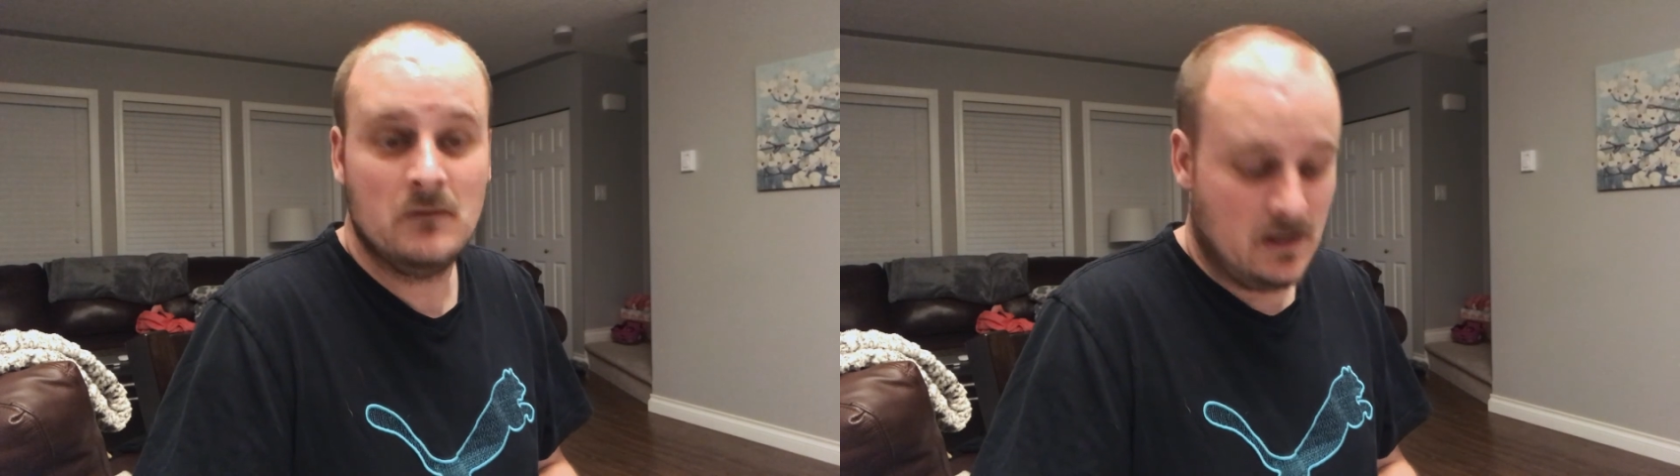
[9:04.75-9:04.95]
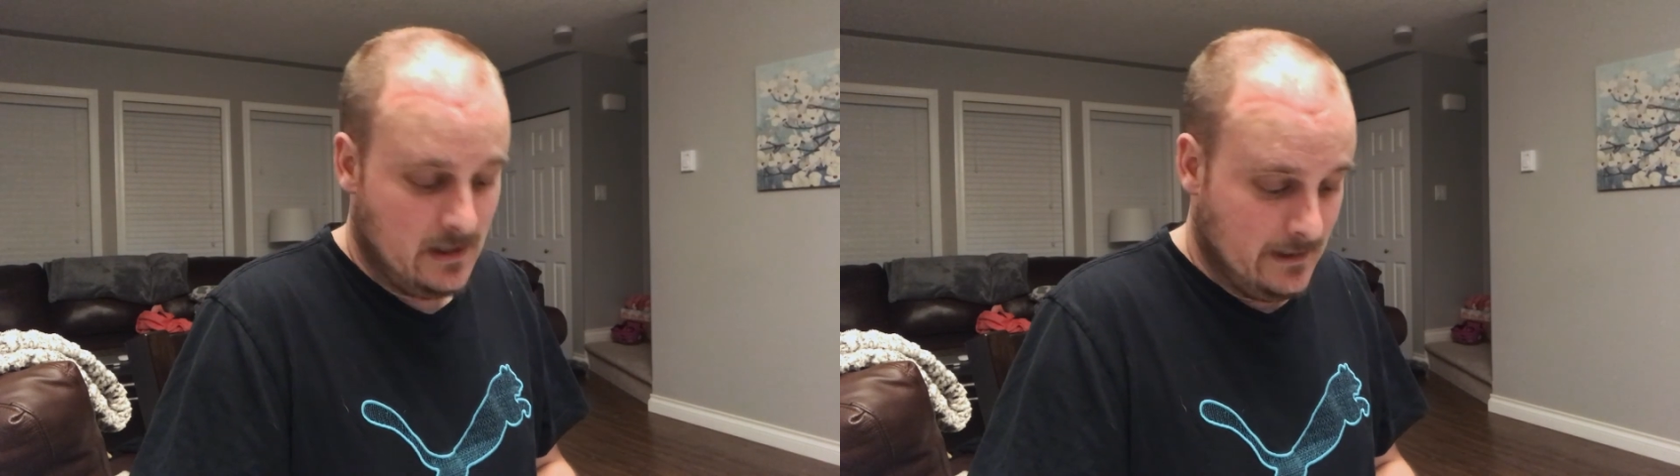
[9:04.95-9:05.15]

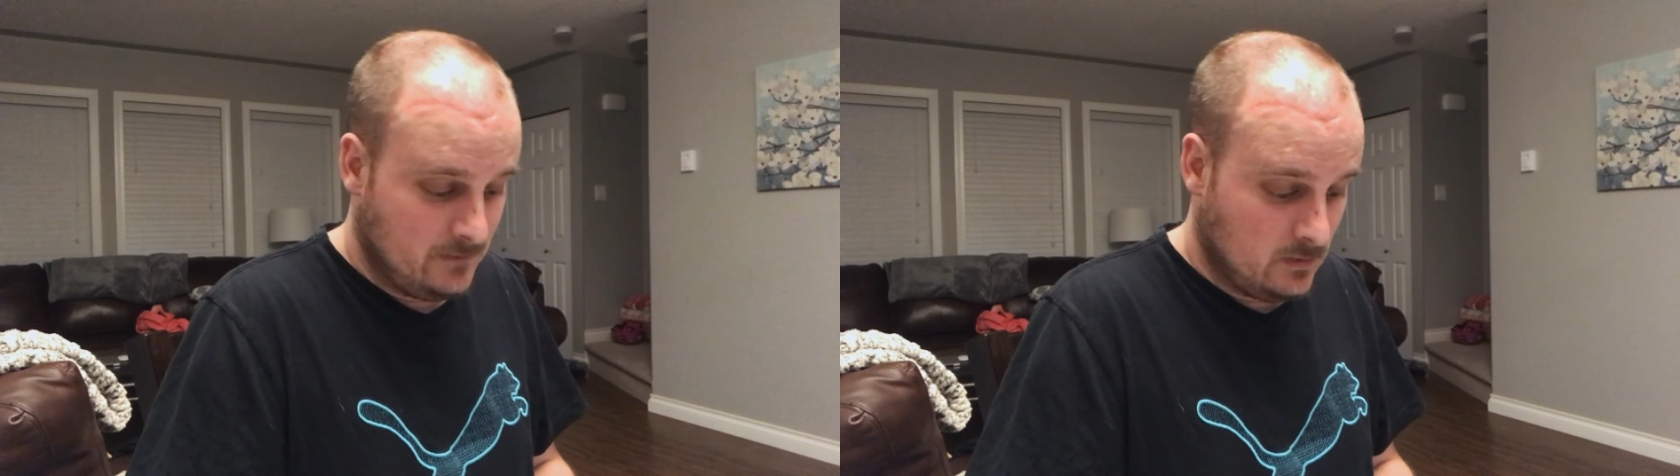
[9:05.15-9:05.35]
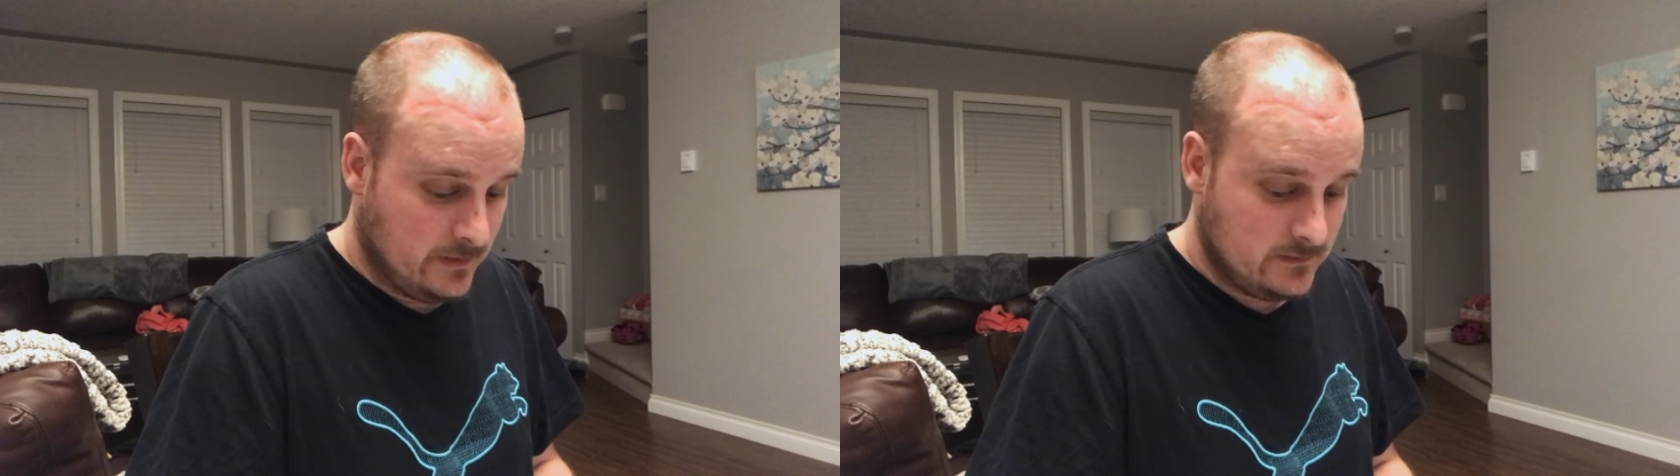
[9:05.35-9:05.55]
I'm
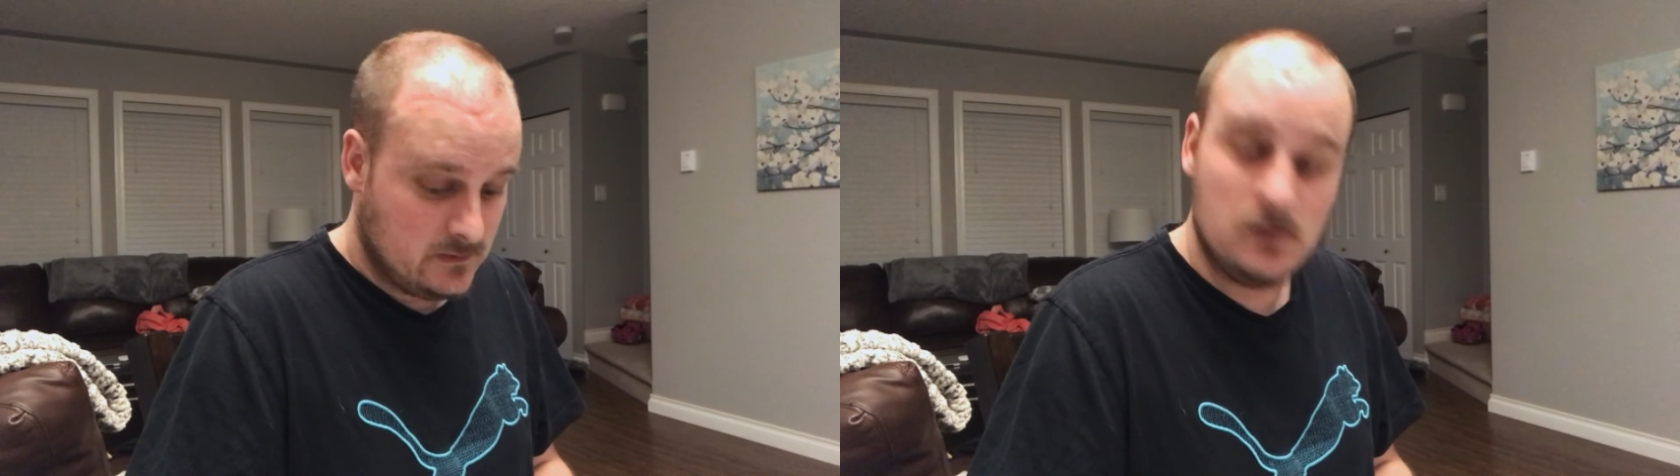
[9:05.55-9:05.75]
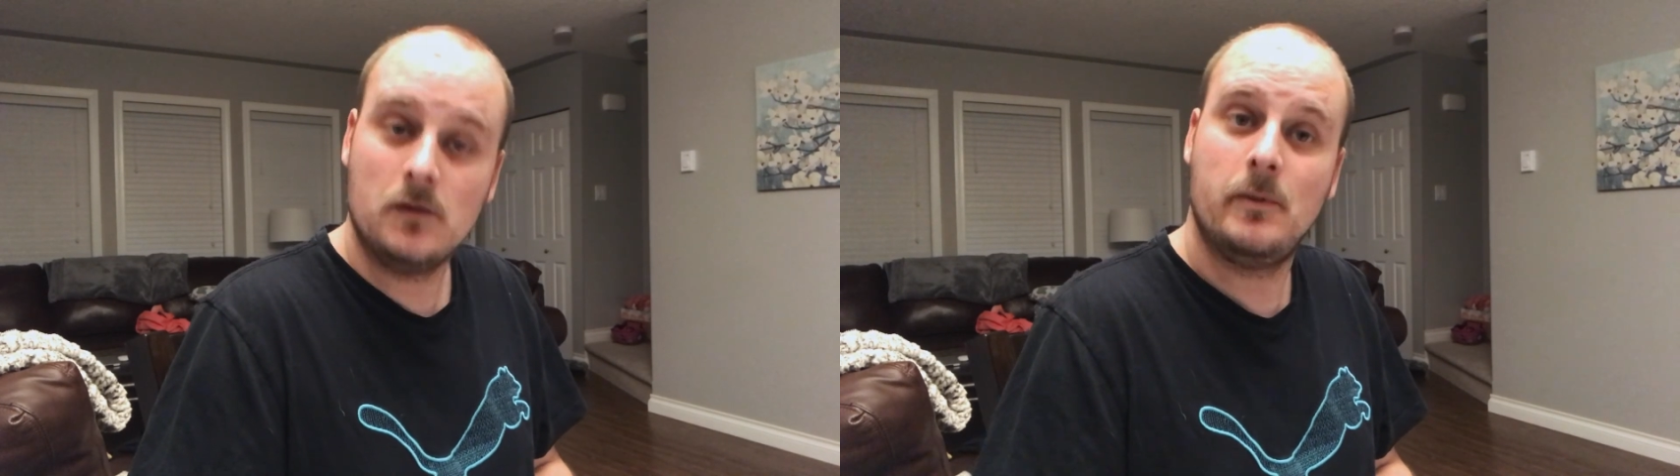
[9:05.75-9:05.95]
going
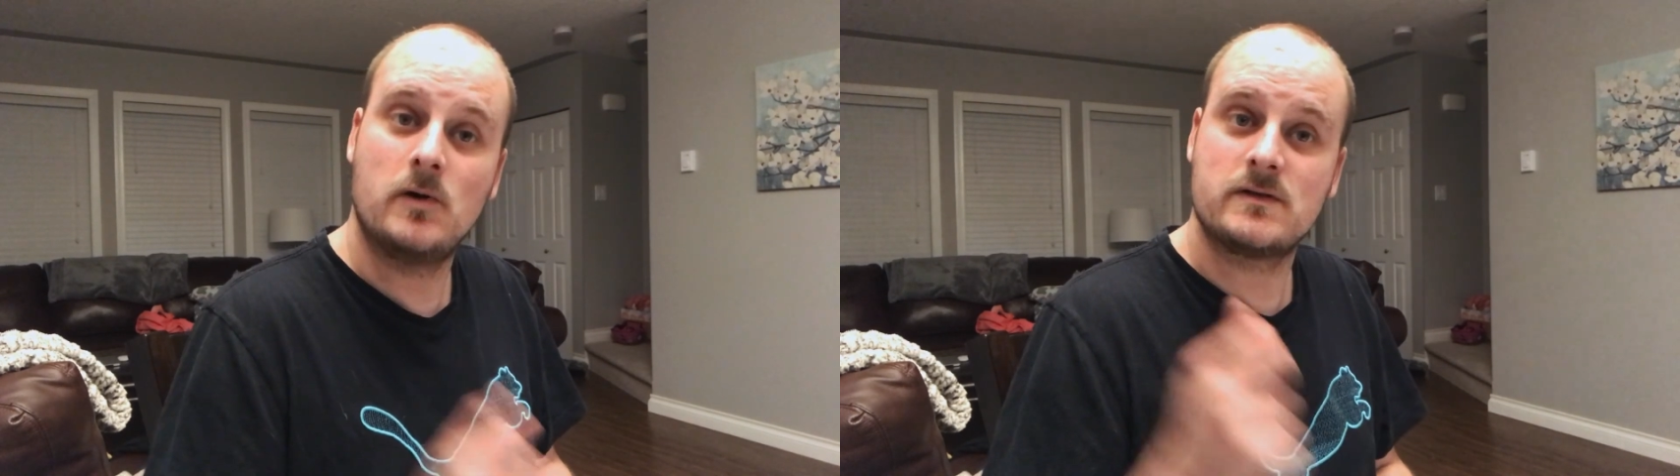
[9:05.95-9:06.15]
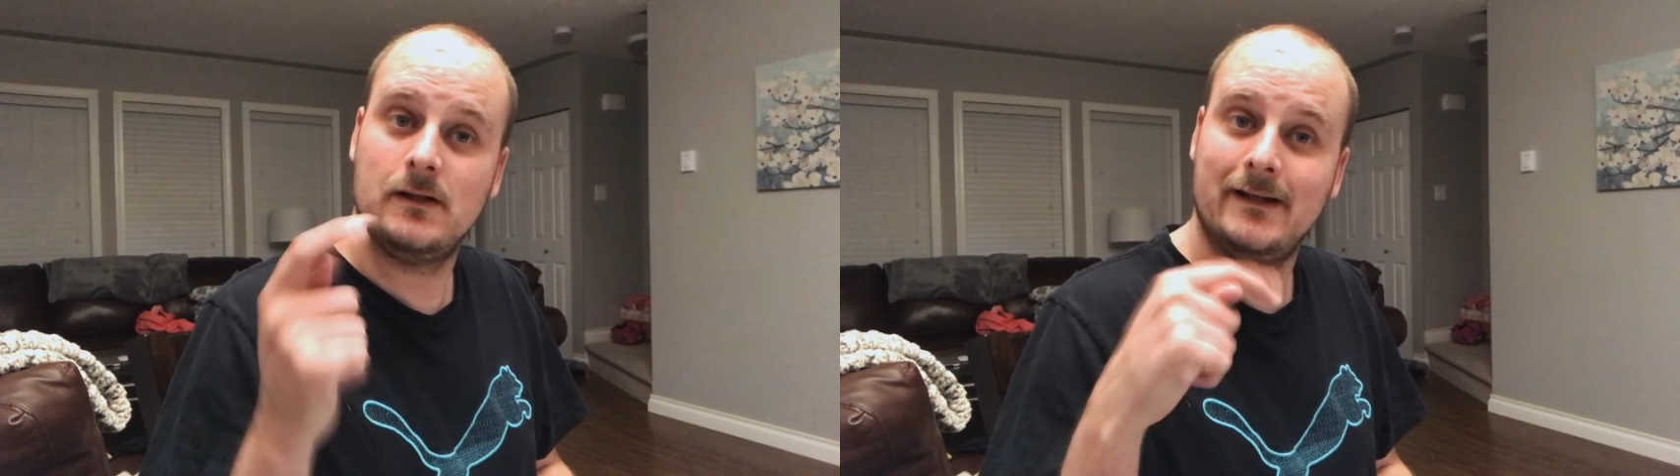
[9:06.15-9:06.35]
to
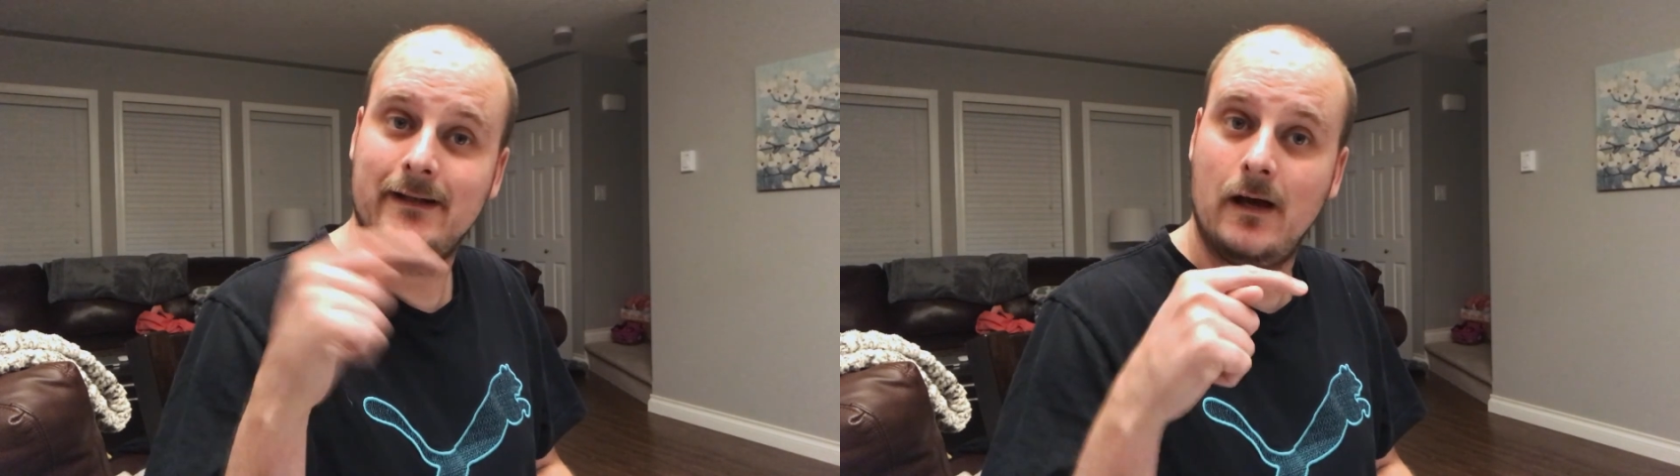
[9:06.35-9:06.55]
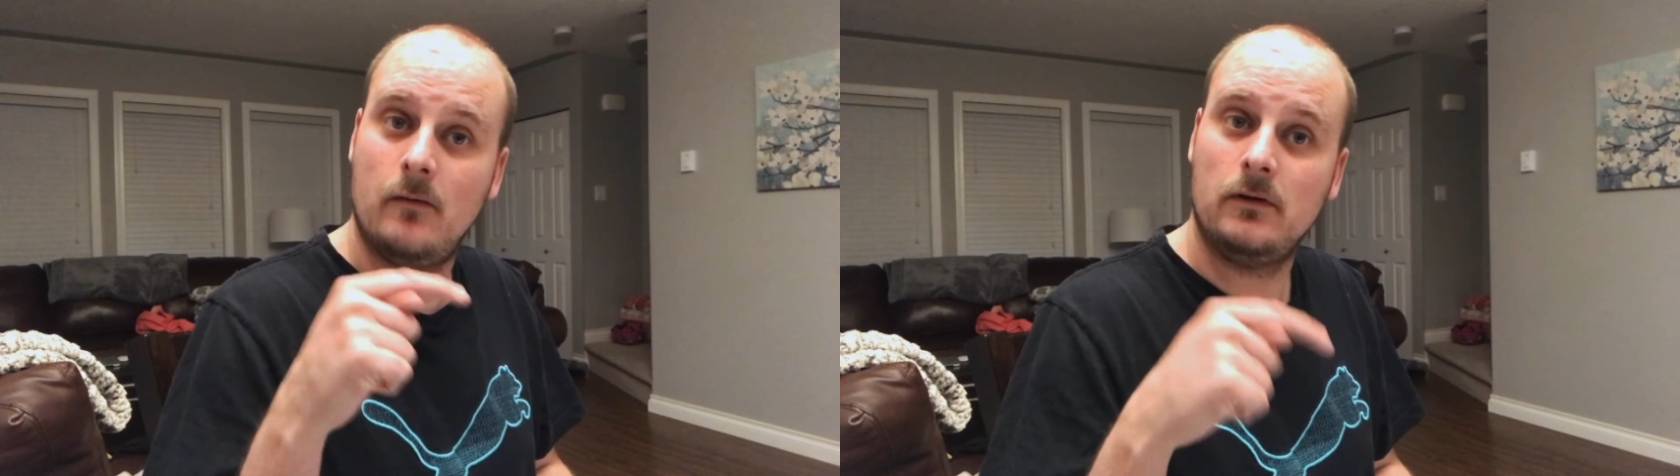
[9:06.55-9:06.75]
post a link
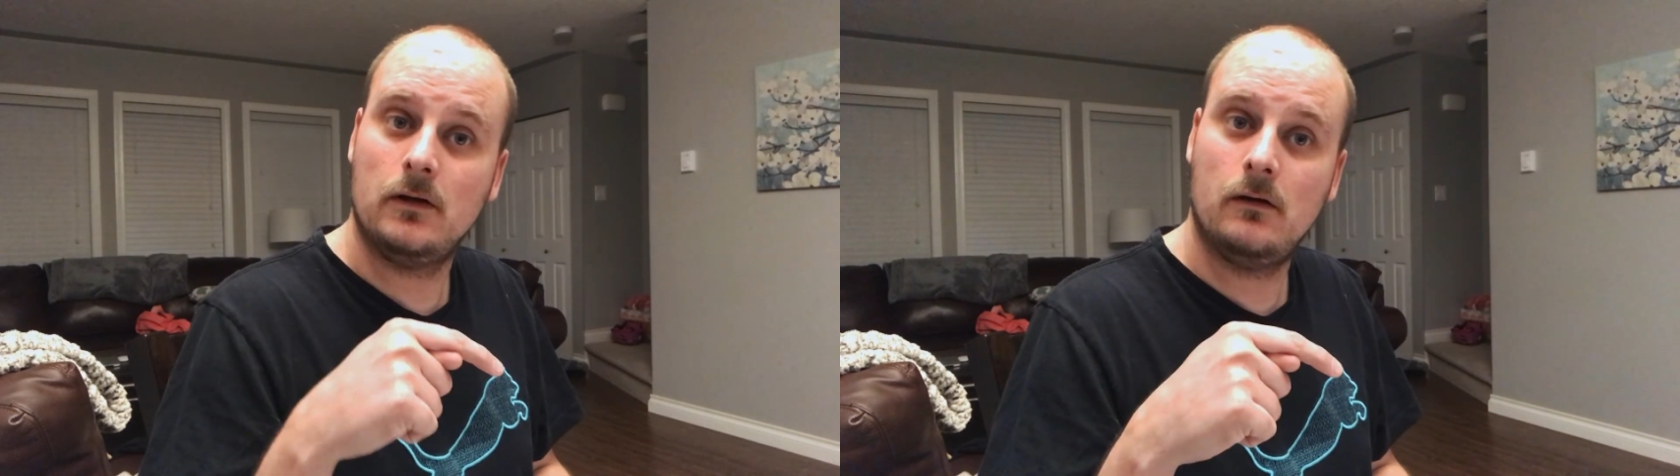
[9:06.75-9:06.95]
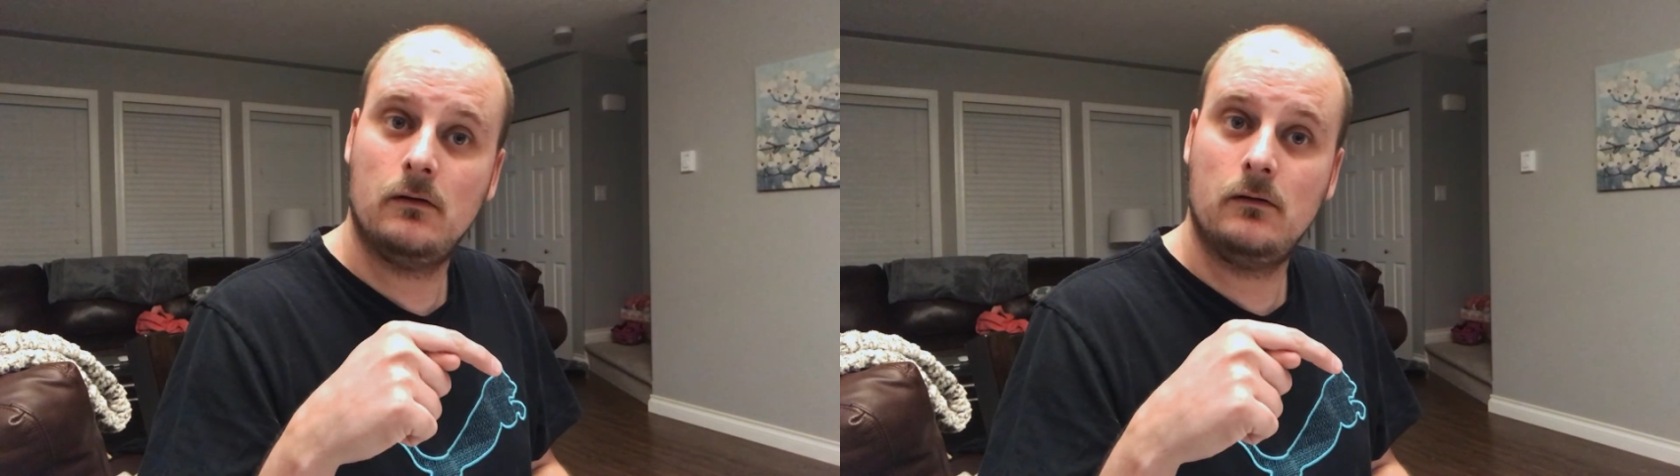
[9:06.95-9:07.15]
down
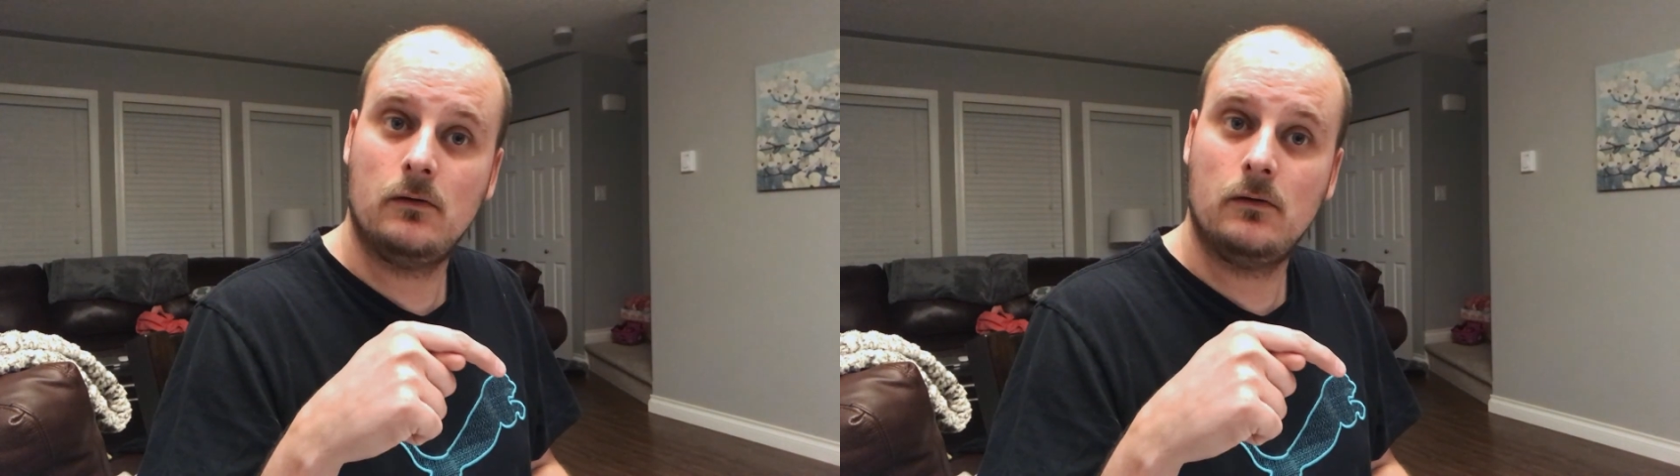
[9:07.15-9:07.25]
below,